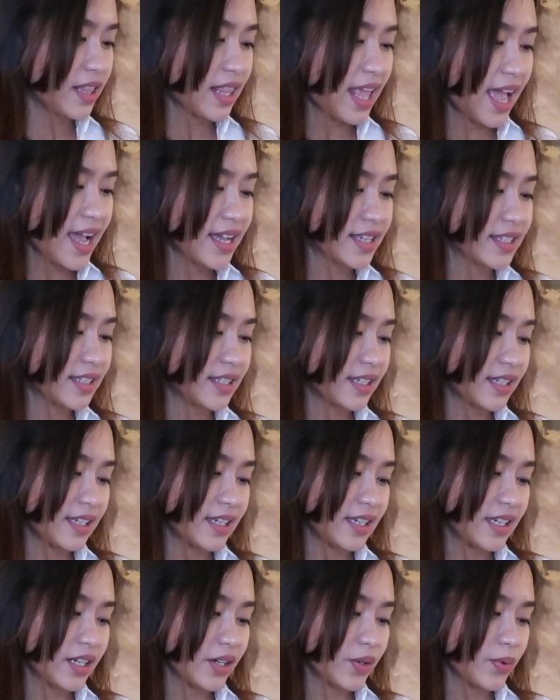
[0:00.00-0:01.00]
last,
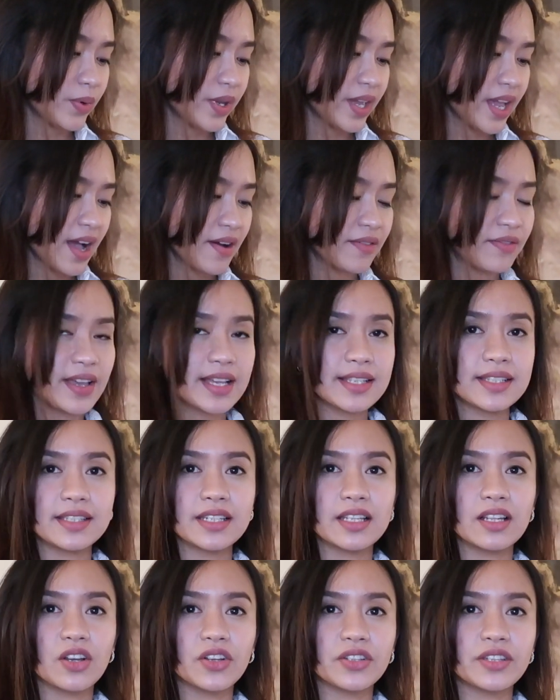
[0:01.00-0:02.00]
here we have Estée
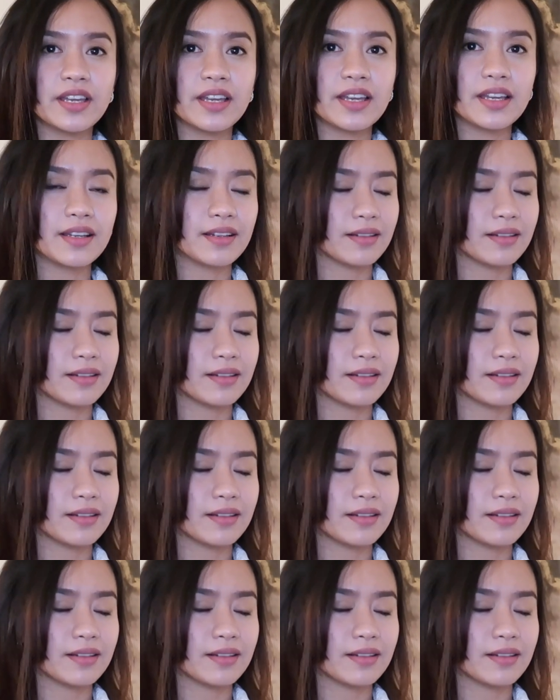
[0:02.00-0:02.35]
Lauder.